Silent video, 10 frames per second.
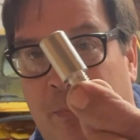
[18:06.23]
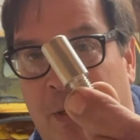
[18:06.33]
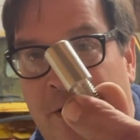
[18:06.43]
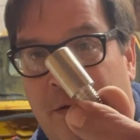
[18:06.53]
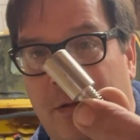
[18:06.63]

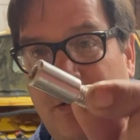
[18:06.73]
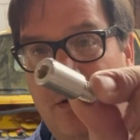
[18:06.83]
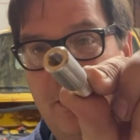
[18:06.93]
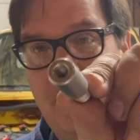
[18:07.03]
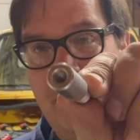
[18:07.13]
mail.
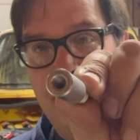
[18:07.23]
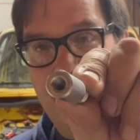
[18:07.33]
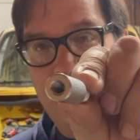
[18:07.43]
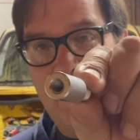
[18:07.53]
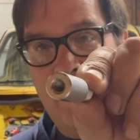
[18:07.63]

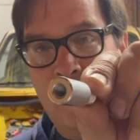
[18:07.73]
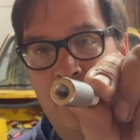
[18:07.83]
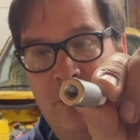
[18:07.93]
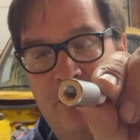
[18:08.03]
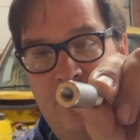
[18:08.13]
I
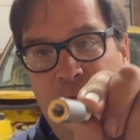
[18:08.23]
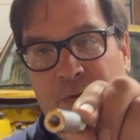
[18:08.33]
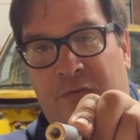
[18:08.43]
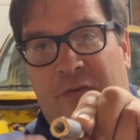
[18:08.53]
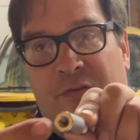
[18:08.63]
ordered this. So
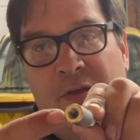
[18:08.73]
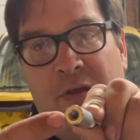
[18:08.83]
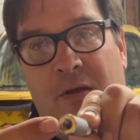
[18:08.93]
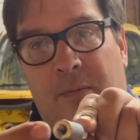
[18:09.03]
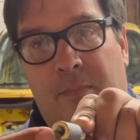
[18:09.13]
this is
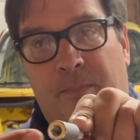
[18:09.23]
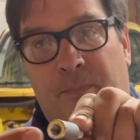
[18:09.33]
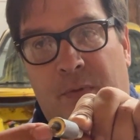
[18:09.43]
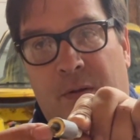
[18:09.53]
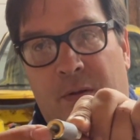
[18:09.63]

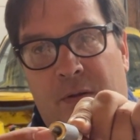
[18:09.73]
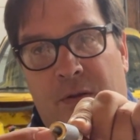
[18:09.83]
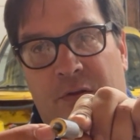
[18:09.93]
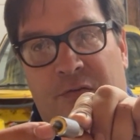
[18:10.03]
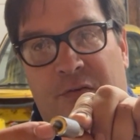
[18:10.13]

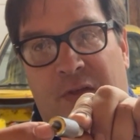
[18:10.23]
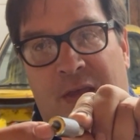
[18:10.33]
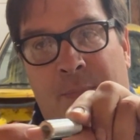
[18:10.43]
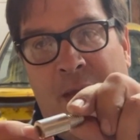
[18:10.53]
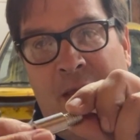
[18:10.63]

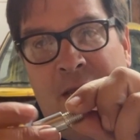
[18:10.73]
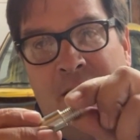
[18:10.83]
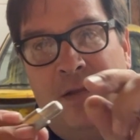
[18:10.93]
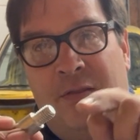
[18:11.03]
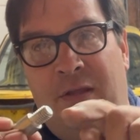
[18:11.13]

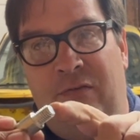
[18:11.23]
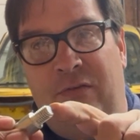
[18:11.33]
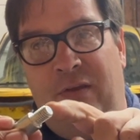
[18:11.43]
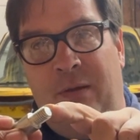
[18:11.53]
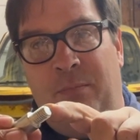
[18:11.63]
M8 and this
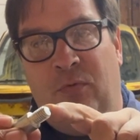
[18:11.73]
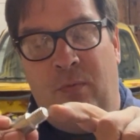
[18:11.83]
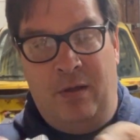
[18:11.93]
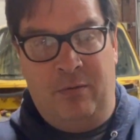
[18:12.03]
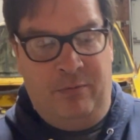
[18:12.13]
is
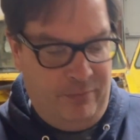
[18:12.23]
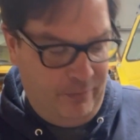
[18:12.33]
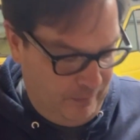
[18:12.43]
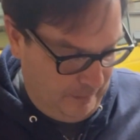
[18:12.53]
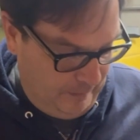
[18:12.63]
M12.
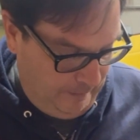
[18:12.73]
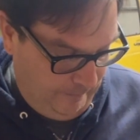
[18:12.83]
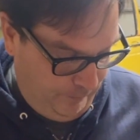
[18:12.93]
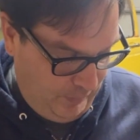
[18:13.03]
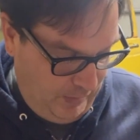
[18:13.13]

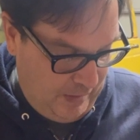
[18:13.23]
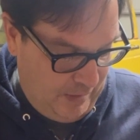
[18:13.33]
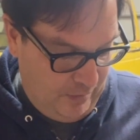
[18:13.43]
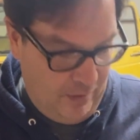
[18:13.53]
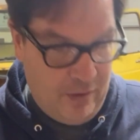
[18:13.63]

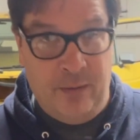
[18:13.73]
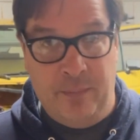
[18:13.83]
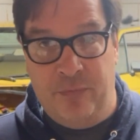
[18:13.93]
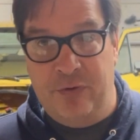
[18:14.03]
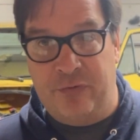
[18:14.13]
And
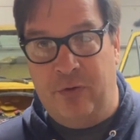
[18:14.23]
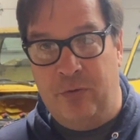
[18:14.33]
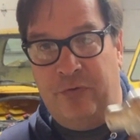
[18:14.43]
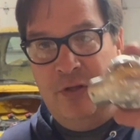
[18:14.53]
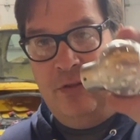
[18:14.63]
this
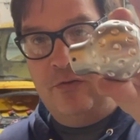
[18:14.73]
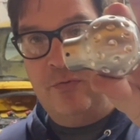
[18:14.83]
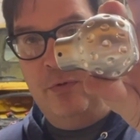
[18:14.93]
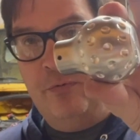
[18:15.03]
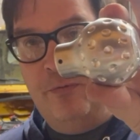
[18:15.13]
goes in this
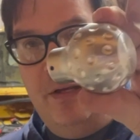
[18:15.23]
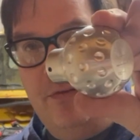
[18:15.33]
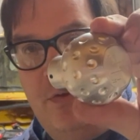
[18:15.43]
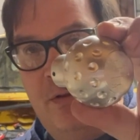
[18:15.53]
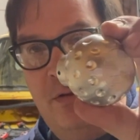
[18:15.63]
real
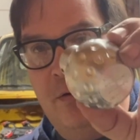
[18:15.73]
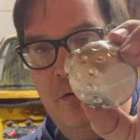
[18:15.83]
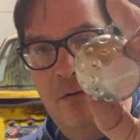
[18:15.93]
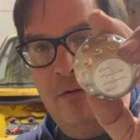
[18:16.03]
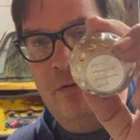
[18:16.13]
fancy little